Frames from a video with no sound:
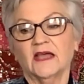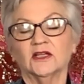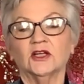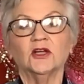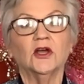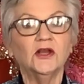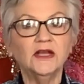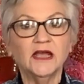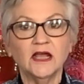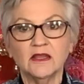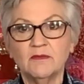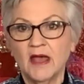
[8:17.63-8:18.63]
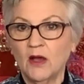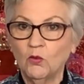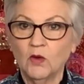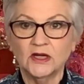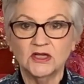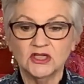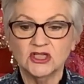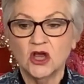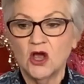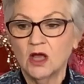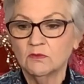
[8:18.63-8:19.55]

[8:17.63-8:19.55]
and I only cut them out one at a time.